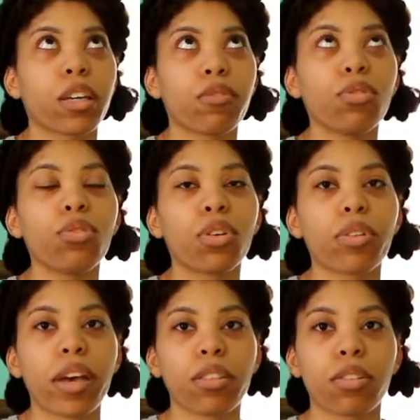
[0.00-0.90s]
if you know
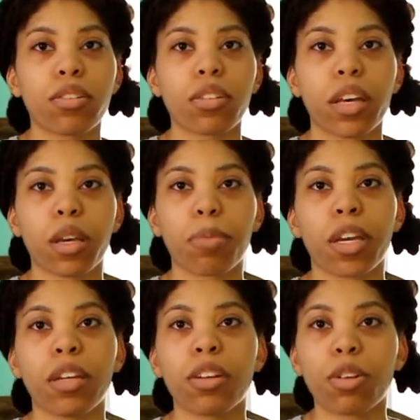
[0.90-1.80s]
that there's like
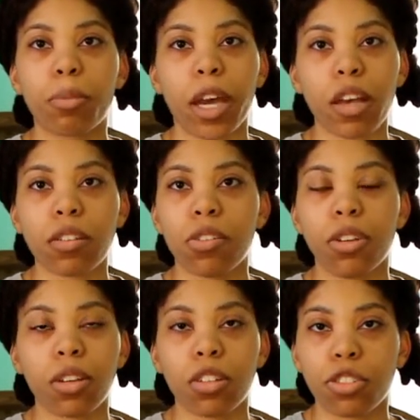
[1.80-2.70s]
pain in your past that you
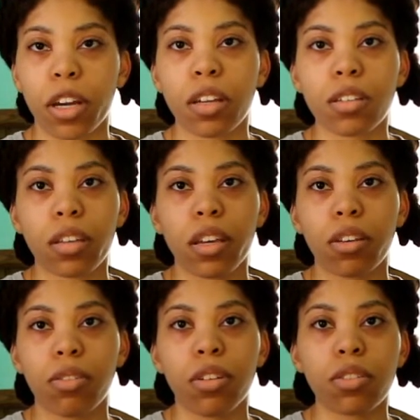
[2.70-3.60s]
need to address,
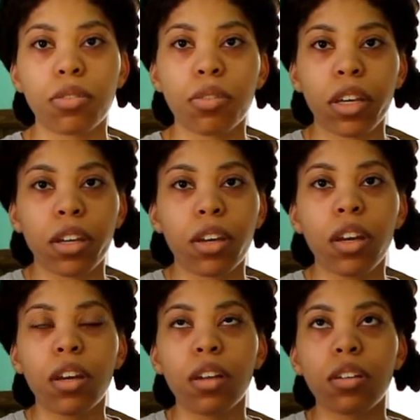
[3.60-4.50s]
like you need to like
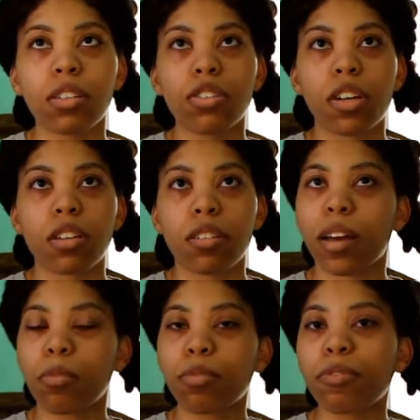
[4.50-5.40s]
address
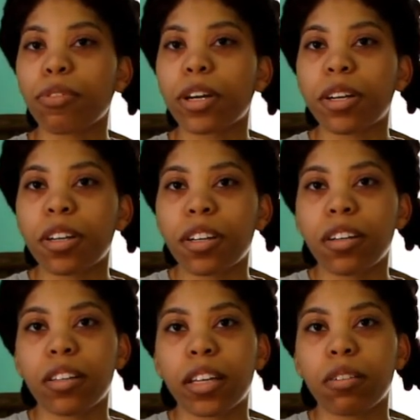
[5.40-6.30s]
that before you're
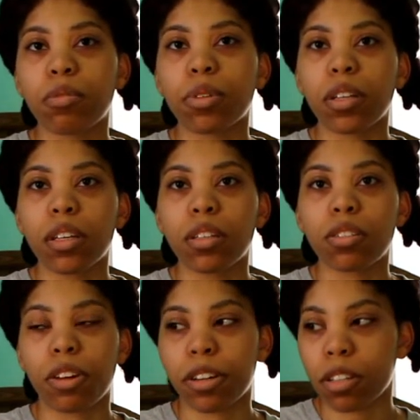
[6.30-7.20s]
like really
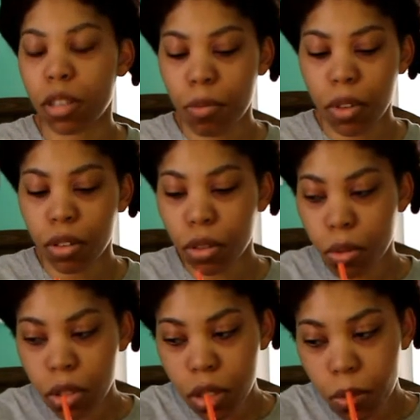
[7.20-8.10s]
starting something new
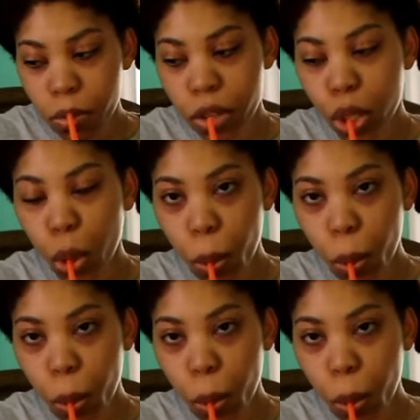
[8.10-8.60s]
with someone.